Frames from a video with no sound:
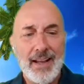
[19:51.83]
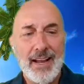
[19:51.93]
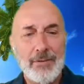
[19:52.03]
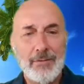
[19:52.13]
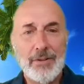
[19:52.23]

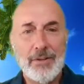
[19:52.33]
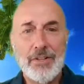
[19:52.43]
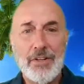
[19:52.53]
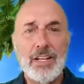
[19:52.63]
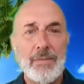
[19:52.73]
And we're
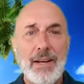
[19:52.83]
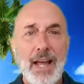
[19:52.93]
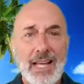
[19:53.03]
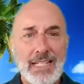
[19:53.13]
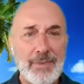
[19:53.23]
talking about
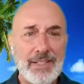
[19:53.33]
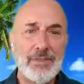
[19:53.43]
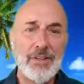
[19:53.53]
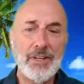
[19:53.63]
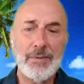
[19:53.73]
hospice, we're
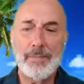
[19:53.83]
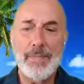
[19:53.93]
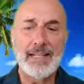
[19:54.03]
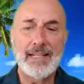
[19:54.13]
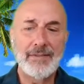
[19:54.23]
talking about
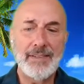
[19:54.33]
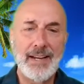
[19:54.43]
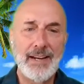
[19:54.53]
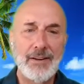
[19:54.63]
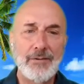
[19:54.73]
palliative
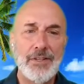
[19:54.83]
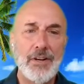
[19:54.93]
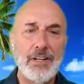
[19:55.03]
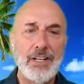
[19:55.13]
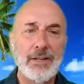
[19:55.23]
care, we're
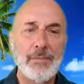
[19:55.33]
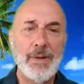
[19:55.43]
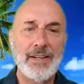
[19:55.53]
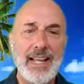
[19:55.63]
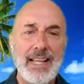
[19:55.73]
talking about
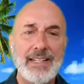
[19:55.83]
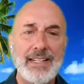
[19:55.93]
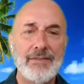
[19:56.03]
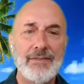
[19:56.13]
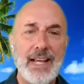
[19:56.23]
end
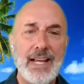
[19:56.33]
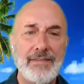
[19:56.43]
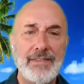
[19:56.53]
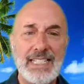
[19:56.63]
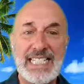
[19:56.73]
of life
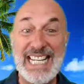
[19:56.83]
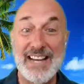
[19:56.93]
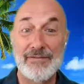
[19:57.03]
stuff.